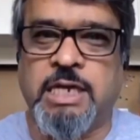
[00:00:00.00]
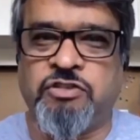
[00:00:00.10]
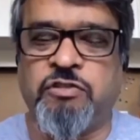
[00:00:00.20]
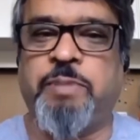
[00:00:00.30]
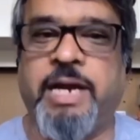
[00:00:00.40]

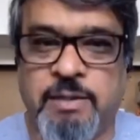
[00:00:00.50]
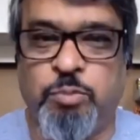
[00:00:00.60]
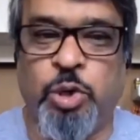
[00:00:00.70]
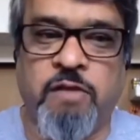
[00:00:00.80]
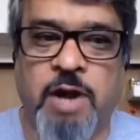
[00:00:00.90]
so it was
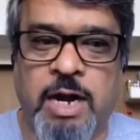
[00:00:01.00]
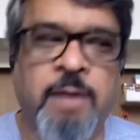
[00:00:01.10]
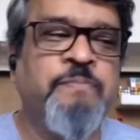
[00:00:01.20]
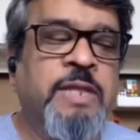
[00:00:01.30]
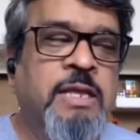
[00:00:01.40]
like a lot of
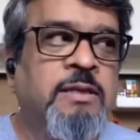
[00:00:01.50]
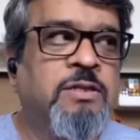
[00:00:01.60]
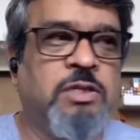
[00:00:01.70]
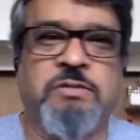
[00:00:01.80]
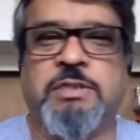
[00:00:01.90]
people around
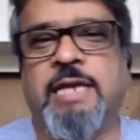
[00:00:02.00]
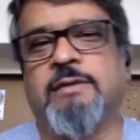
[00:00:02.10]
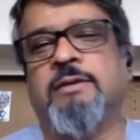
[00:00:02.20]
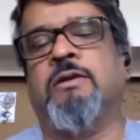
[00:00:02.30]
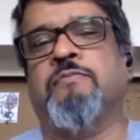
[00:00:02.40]
us, and etc.